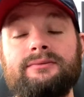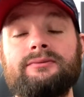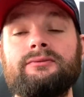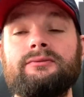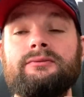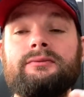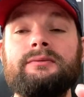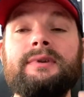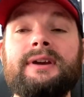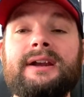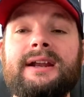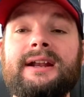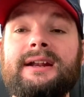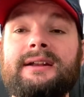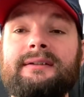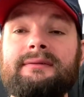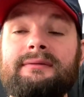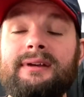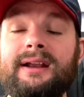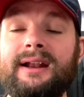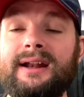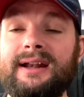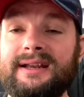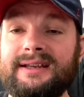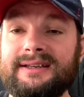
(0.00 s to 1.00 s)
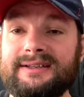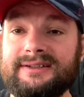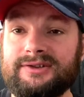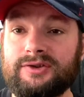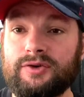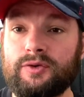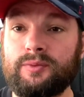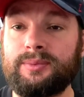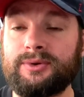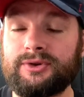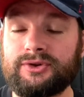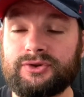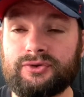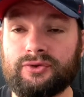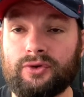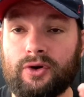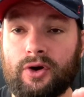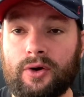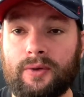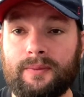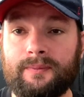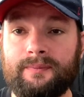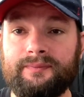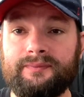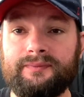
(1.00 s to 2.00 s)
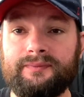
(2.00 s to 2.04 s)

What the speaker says: Really, really super strong.